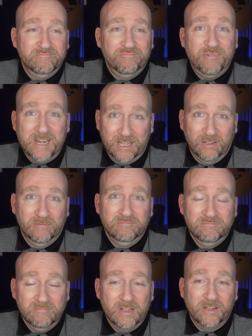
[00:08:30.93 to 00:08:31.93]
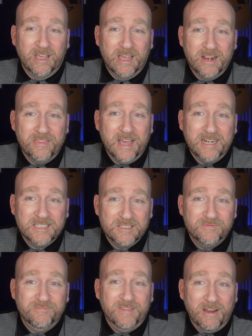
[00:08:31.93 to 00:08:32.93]
real. Okay,
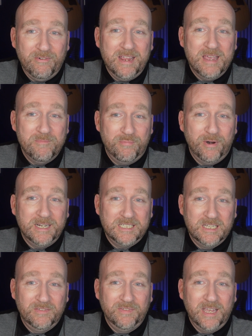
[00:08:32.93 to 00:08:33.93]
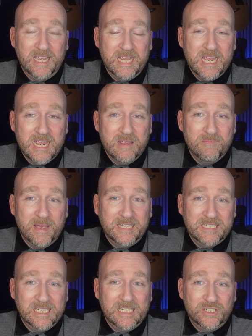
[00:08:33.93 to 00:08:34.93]
that's very impressive. It
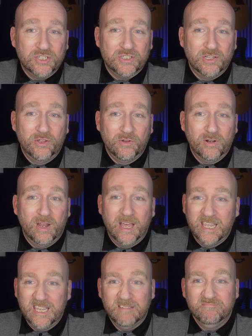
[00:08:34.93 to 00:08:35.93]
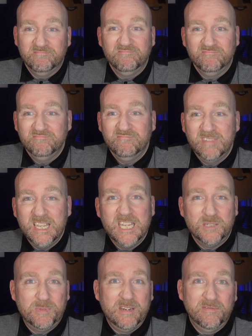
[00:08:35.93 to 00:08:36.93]
basically does look like
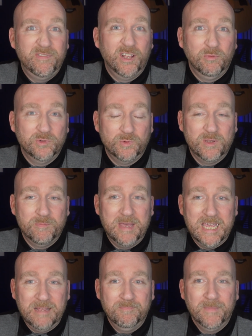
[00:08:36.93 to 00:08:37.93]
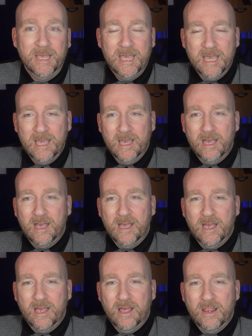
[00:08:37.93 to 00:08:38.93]
it's been filmed with me.
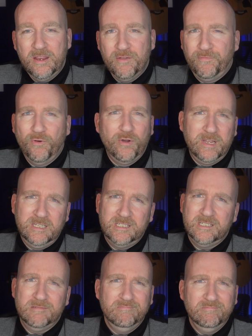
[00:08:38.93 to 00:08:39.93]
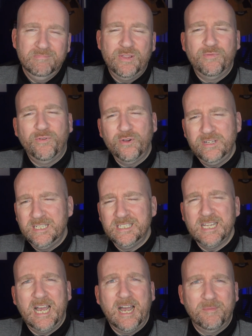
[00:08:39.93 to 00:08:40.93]
The voice
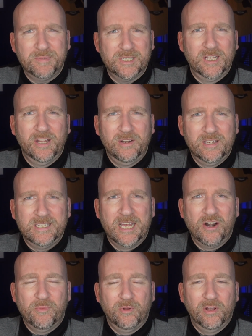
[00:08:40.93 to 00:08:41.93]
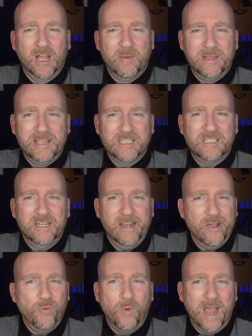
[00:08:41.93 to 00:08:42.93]
is absolutely terrible. I mean, there's
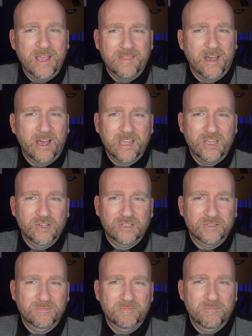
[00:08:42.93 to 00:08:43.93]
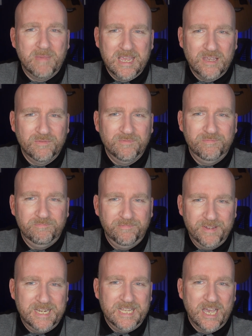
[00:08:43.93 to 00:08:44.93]
no way that I could make a
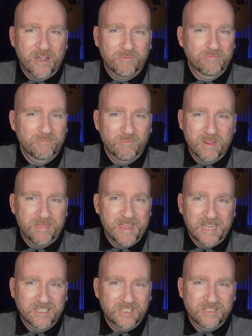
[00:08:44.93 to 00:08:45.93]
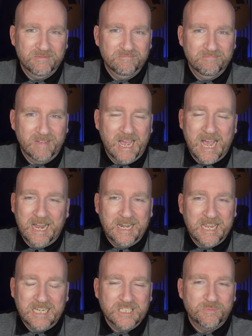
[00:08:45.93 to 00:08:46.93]
video with this and
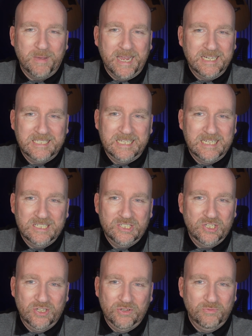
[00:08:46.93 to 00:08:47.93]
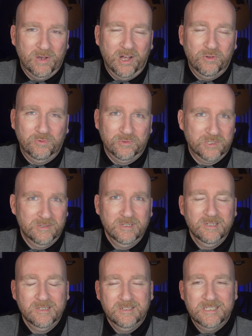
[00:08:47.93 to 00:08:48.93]
expect it to hold
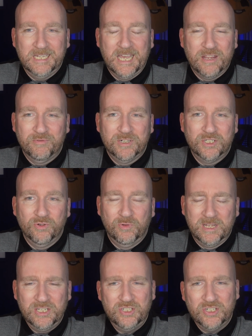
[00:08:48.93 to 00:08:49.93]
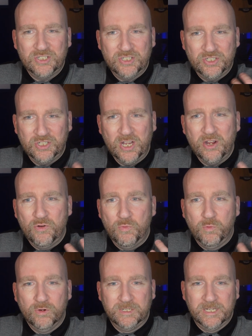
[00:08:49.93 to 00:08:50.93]
together at all. It's just so
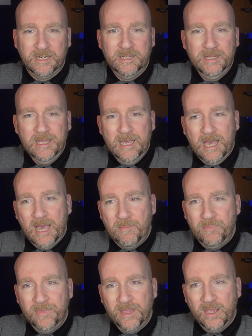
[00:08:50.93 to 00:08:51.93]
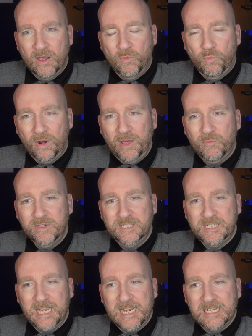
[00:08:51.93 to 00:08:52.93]
wooden. What I would
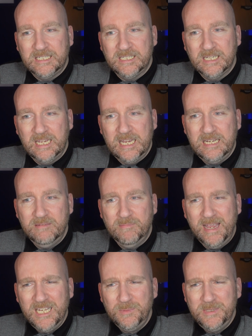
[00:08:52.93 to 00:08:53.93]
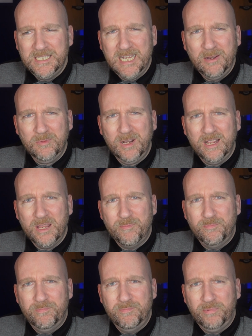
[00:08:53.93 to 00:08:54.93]
say is it makes me sound like the
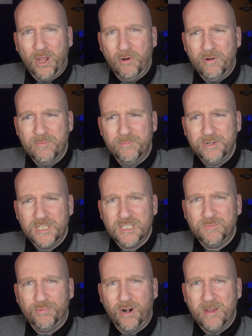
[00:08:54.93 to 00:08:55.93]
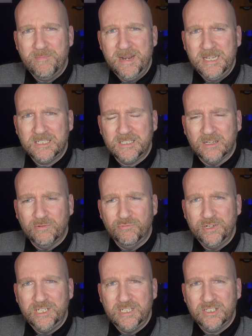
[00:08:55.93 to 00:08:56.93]
current British Prime Minister,
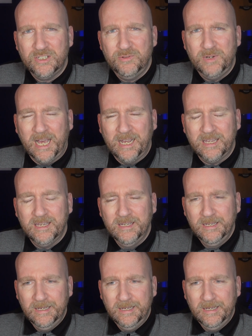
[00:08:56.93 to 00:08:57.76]
Rishi Sunak,